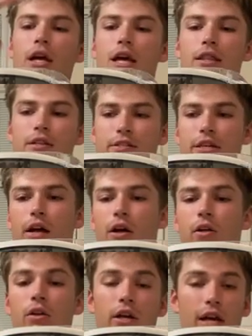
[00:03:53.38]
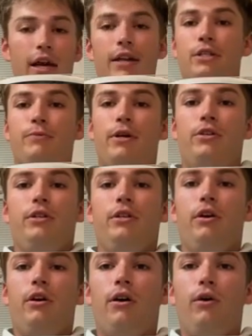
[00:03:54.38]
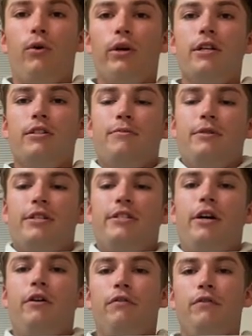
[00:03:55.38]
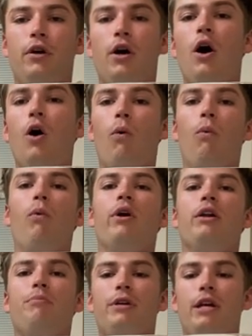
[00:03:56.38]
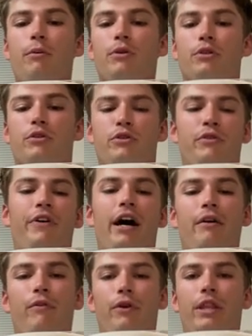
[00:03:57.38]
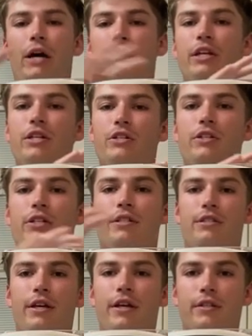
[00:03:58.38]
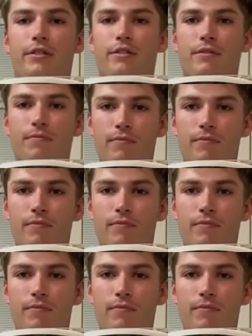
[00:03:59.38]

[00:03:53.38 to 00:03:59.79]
in the cell, and especially organisms itself wouldn't be able to survive without each of these things.